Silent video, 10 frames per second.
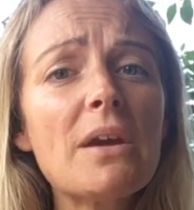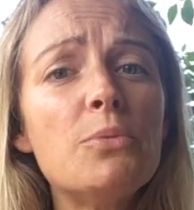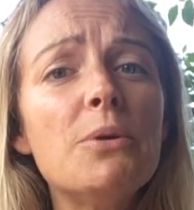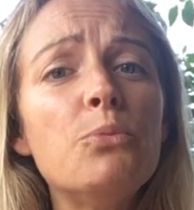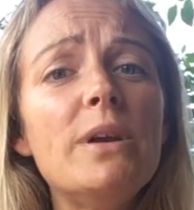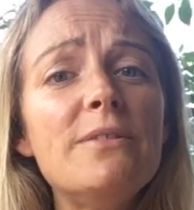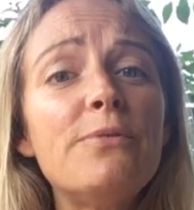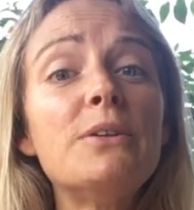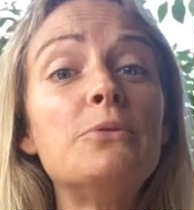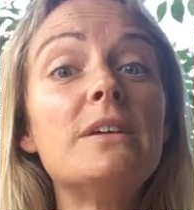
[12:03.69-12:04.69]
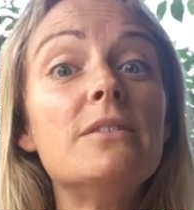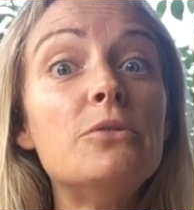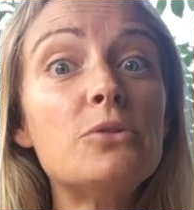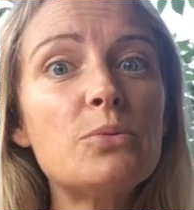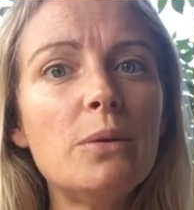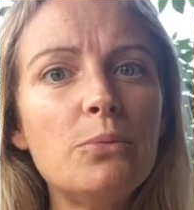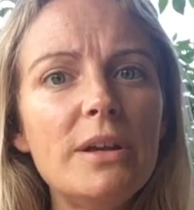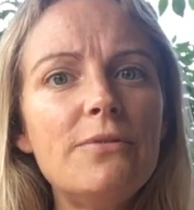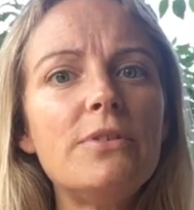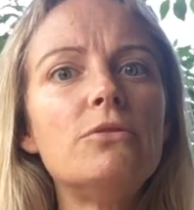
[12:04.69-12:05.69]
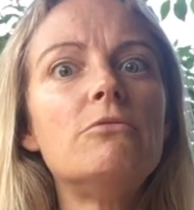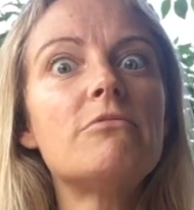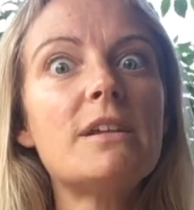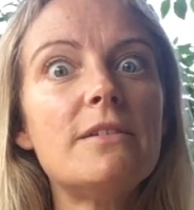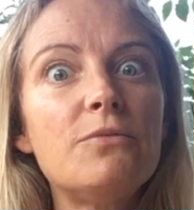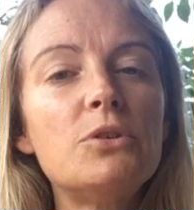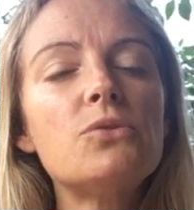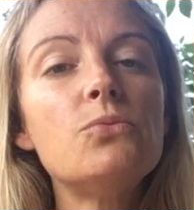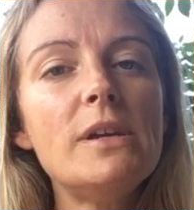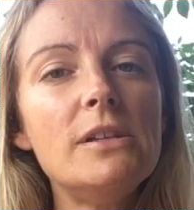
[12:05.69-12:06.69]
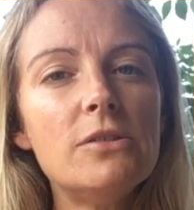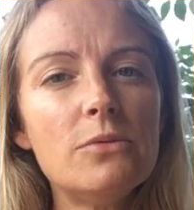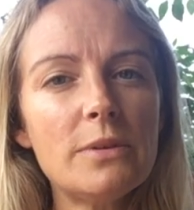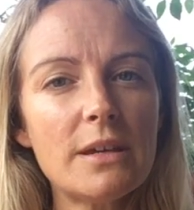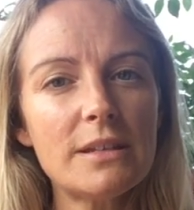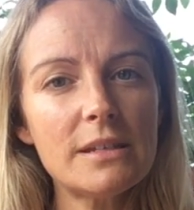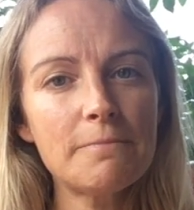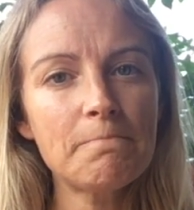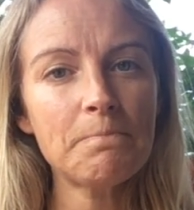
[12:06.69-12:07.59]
when we feel guilt, when we feel grief? What do we do with it?